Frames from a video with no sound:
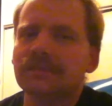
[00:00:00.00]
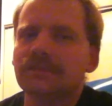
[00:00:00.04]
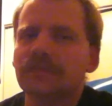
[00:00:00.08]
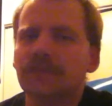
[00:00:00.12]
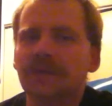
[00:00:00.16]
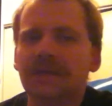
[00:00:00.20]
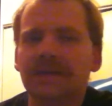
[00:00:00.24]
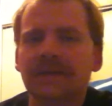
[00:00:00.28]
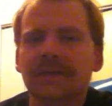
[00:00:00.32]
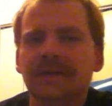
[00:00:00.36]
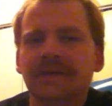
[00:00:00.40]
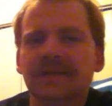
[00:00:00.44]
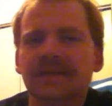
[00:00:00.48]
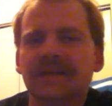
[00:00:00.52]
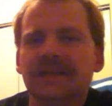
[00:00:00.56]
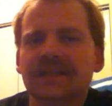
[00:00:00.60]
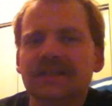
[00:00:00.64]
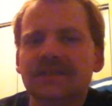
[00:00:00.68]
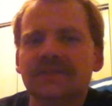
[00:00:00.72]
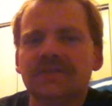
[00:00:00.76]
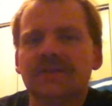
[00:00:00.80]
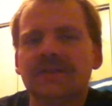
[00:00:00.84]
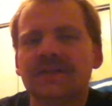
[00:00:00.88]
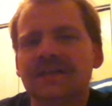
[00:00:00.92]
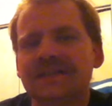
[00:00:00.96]
but it
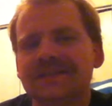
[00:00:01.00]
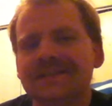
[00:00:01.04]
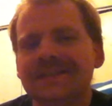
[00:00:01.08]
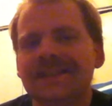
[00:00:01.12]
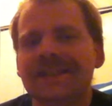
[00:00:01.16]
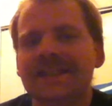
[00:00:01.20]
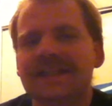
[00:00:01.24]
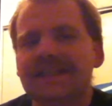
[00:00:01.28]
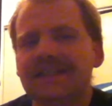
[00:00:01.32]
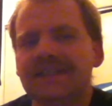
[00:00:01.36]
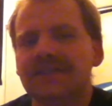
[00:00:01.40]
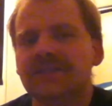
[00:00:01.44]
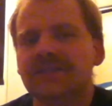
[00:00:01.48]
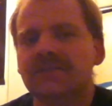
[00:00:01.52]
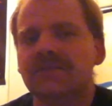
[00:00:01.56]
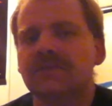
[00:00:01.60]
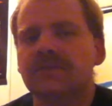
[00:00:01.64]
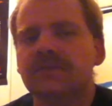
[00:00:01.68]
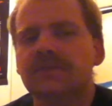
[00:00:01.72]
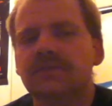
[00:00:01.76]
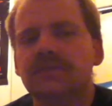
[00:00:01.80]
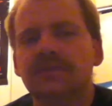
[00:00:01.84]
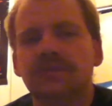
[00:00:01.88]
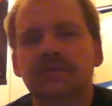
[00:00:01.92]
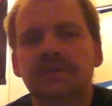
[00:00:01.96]
still has that 80s
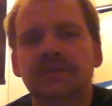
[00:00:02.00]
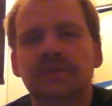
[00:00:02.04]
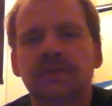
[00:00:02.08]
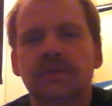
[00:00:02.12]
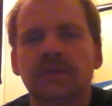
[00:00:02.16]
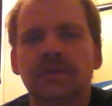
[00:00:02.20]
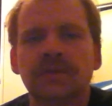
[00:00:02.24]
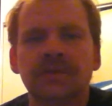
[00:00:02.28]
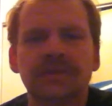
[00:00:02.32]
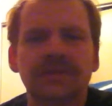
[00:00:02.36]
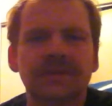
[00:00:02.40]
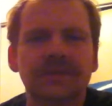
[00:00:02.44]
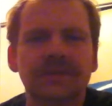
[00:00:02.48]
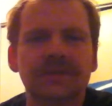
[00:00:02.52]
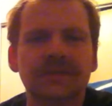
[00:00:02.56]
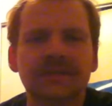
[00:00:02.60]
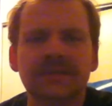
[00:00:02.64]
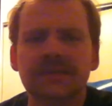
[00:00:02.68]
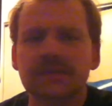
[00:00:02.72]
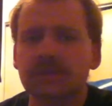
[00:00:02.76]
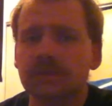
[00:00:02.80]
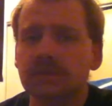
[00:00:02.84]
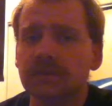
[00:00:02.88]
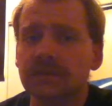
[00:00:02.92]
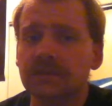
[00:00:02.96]
feel to it though. So
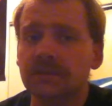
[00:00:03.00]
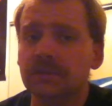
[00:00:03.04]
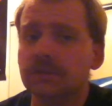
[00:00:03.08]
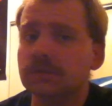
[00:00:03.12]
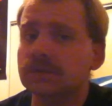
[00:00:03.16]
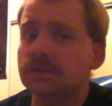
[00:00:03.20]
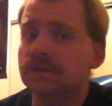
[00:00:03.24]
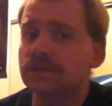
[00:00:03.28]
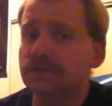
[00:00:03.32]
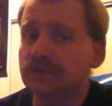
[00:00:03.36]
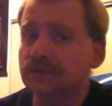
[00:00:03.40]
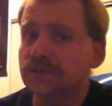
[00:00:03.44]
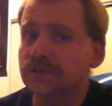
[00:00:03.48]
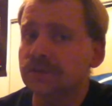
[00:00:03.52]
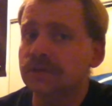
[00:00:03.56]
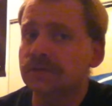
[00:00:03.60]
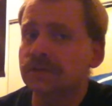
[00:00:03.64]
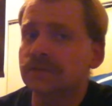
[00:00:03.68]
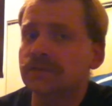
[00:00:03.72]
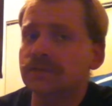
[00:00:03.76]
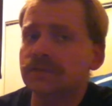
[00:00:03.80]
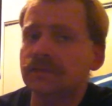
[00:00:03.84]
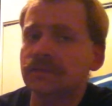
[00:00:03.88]
it's really, really good.